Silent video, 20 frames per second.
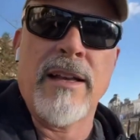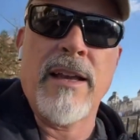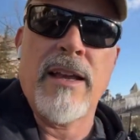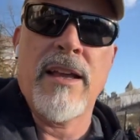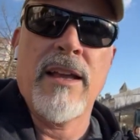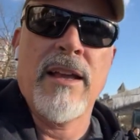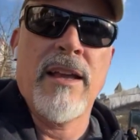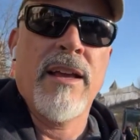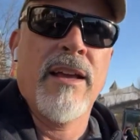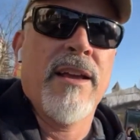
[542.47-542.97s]

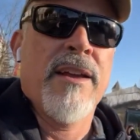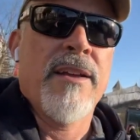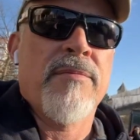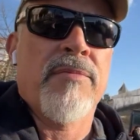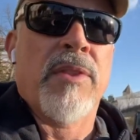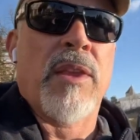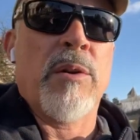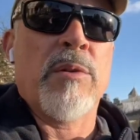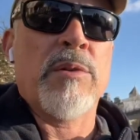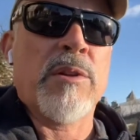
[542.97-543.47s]
It was a
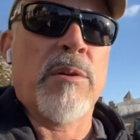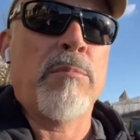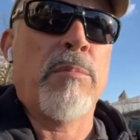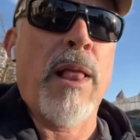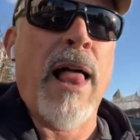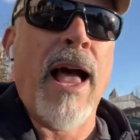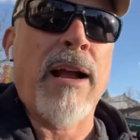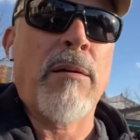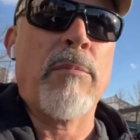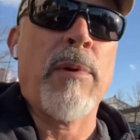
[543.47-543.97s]
black
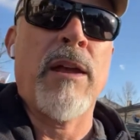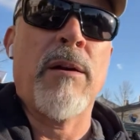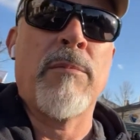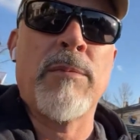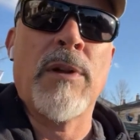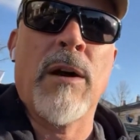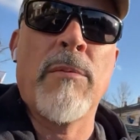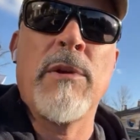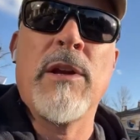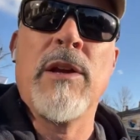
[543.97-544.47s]
BMW.
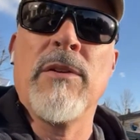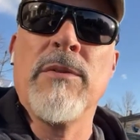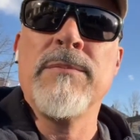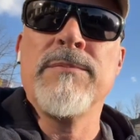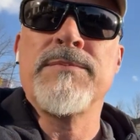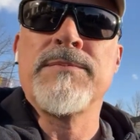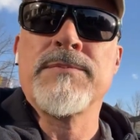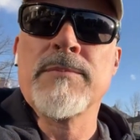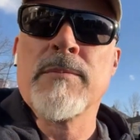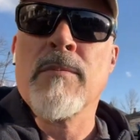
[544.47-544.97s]

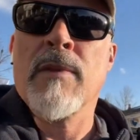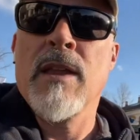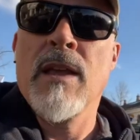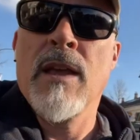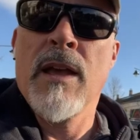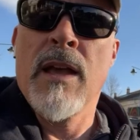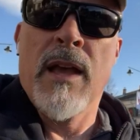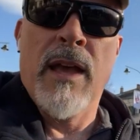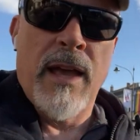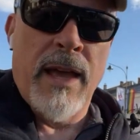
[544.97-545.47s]

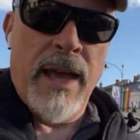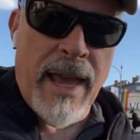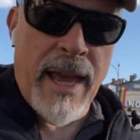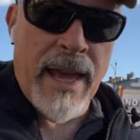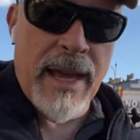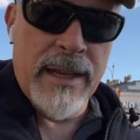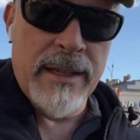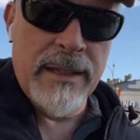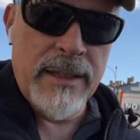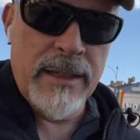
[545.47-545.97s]
And
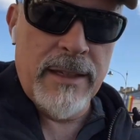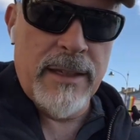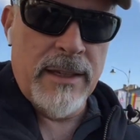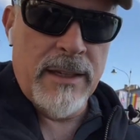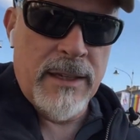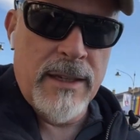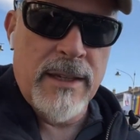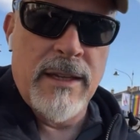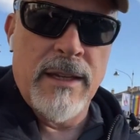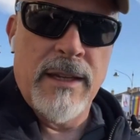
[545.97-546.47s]

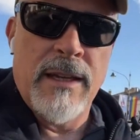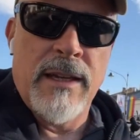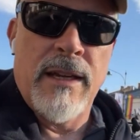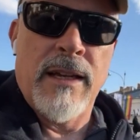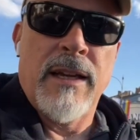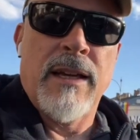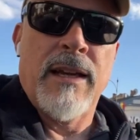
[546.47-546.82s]
uh,